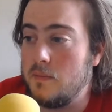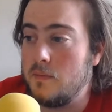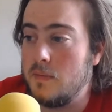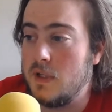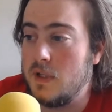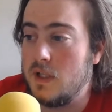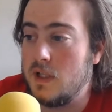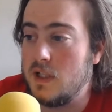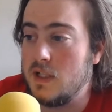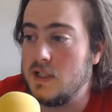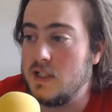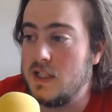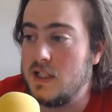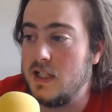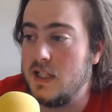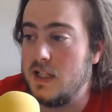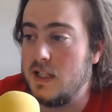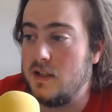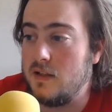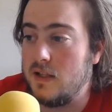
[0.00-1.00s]
because
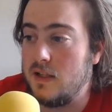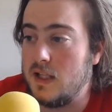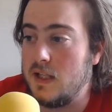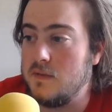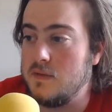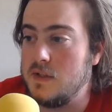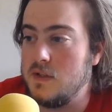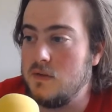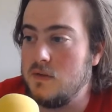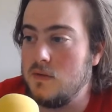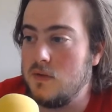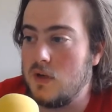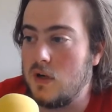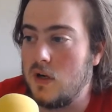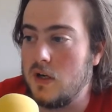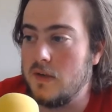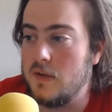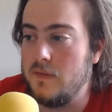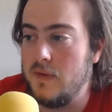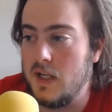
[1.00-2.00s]
he gives you
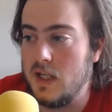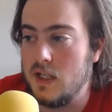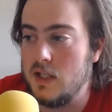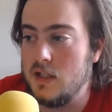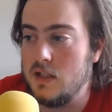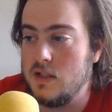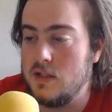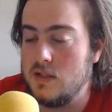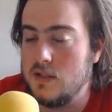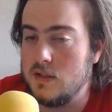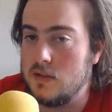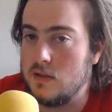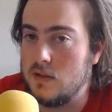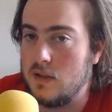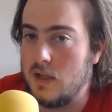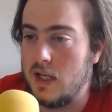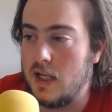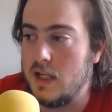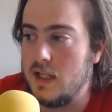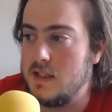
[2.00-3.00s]
card advantage,
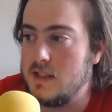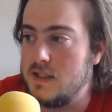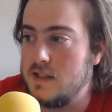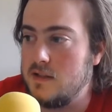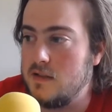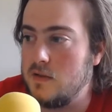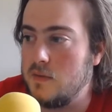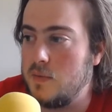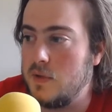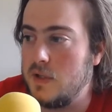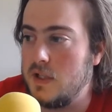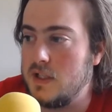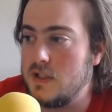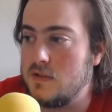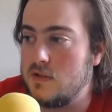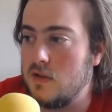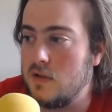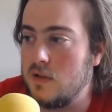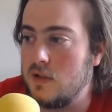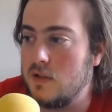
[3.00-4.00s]
and he's still a pretty
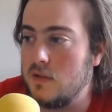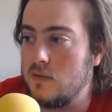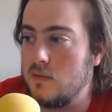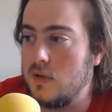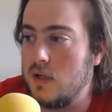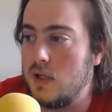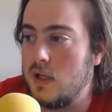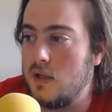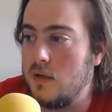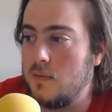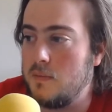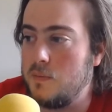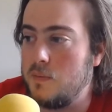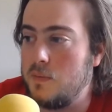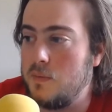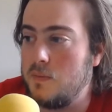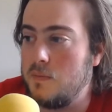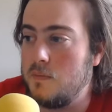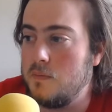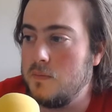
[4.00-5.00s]
strong
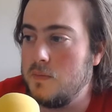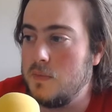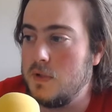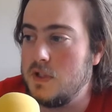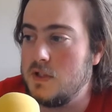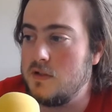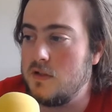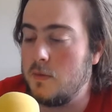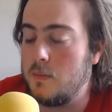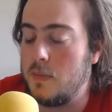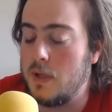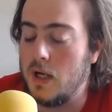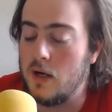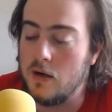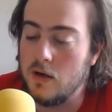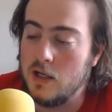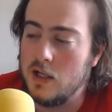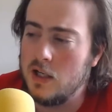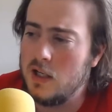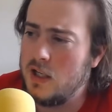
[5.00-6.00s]

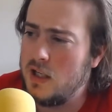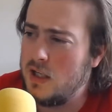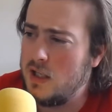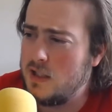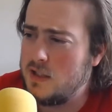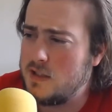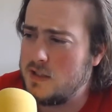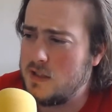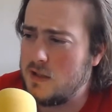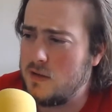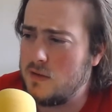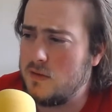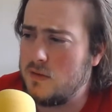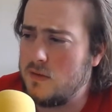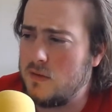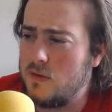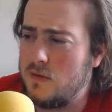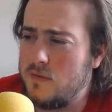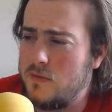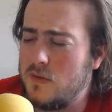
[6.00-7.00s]
power. So, in
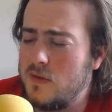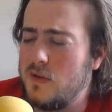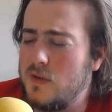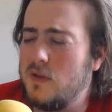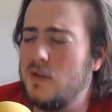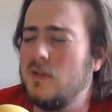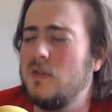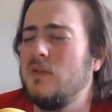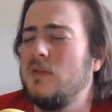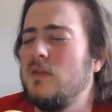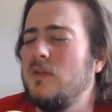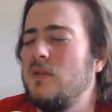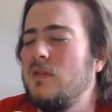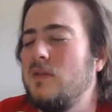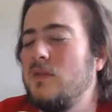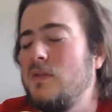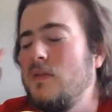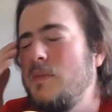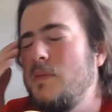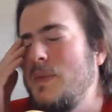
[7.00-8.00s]
order for
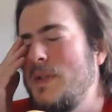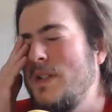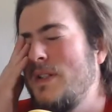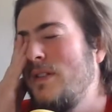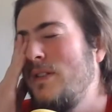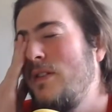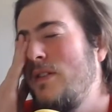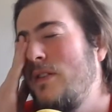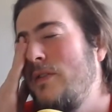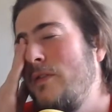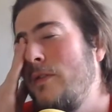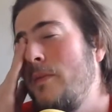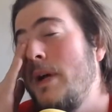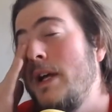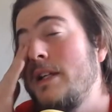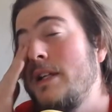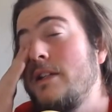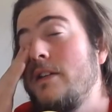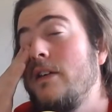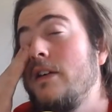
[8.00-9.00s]

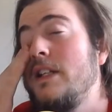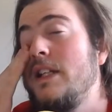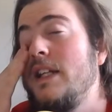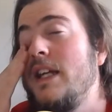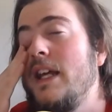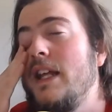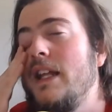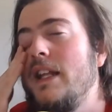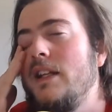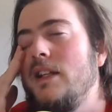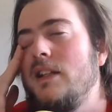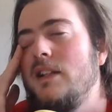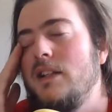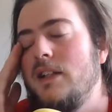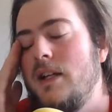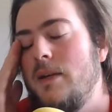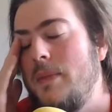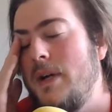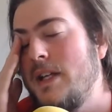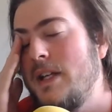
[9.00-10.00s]
Basskirk to get,
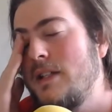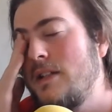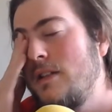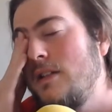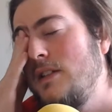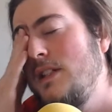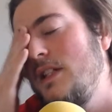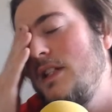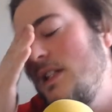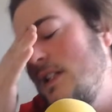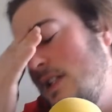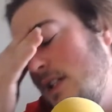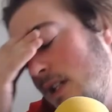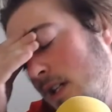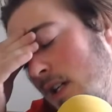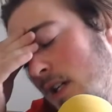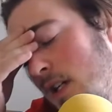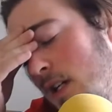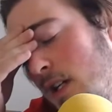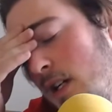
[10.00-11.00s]
not Basskirk, jeez.
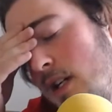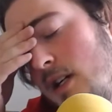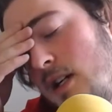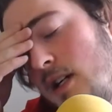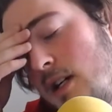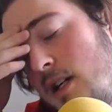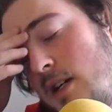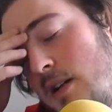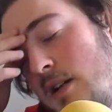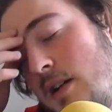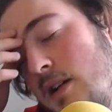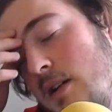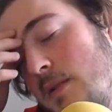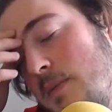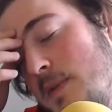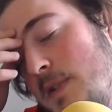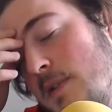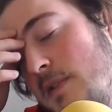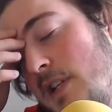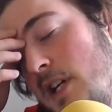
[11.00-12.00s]
I'm
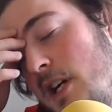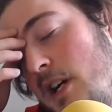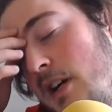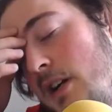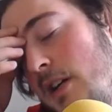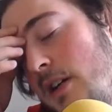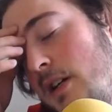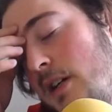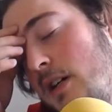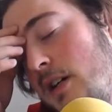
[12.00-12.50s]
so tired.